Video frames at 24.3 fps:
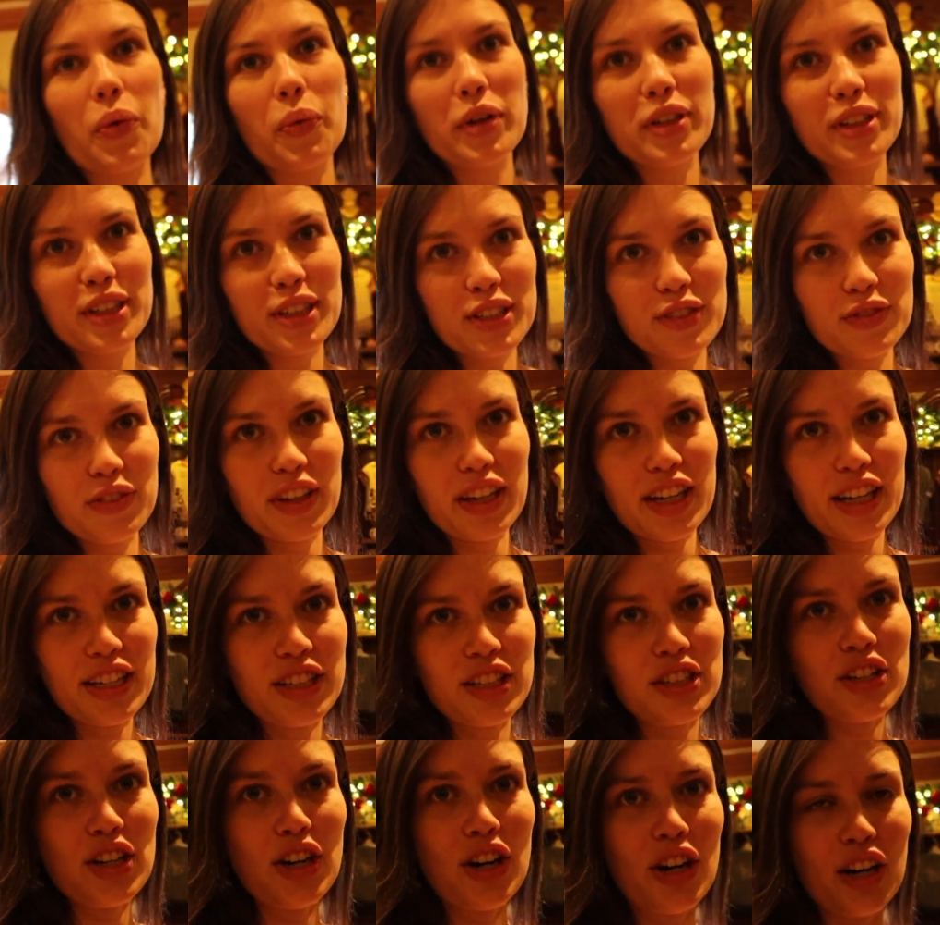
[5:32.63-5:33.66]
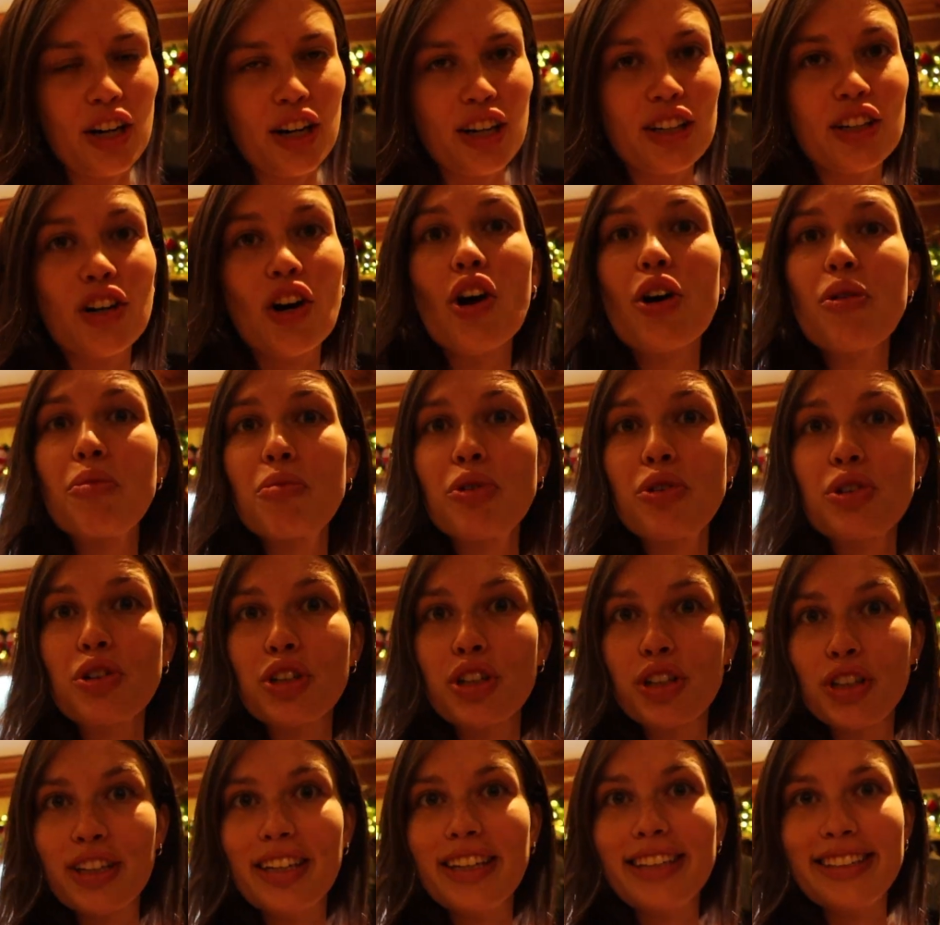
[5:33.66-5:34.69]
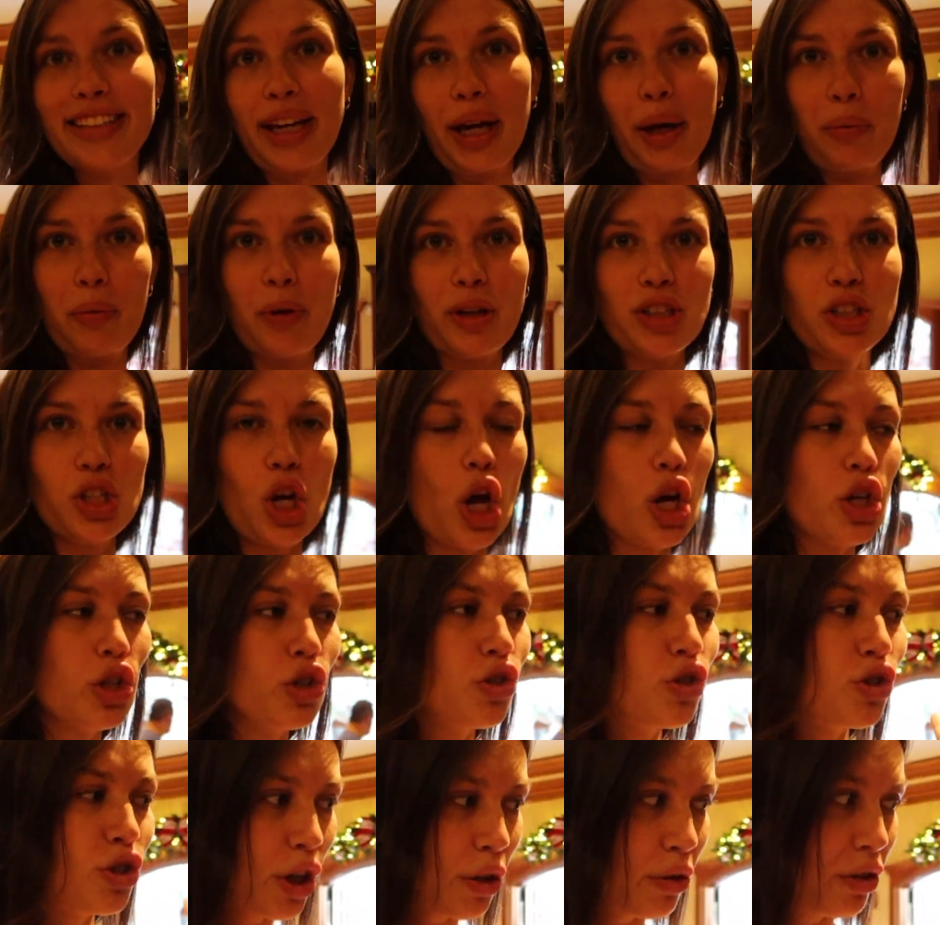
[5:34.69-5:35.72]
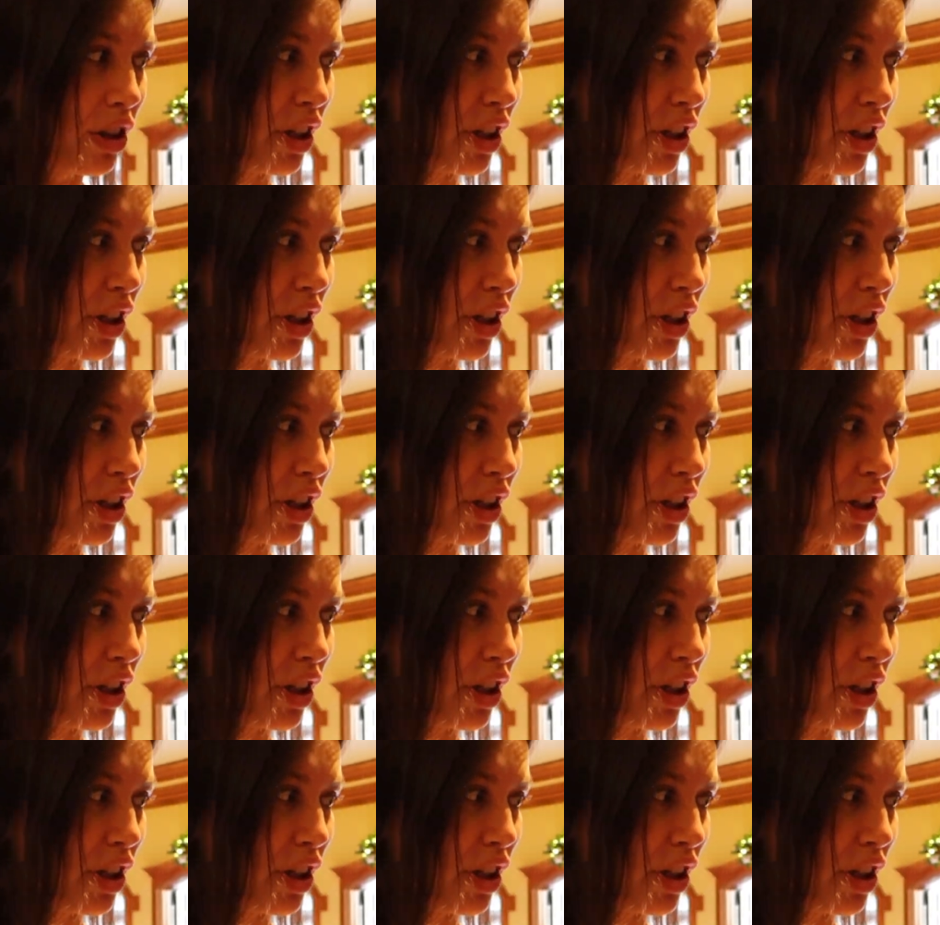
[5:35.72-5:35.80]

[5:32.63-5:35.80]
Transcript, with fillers: We just finished our caramel cookie sandwich. So